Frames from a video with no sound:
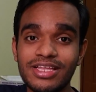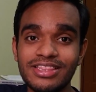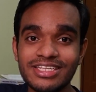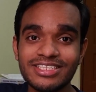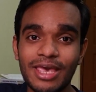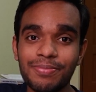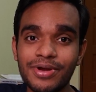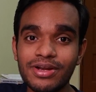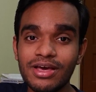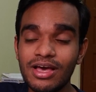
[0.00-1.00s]
in this
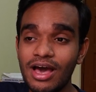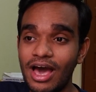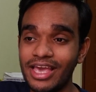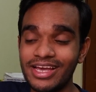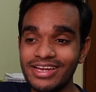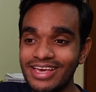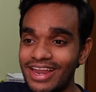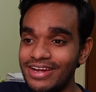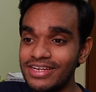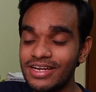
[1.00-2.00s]
iPad, I can
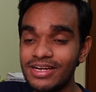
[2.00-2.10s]
guarantee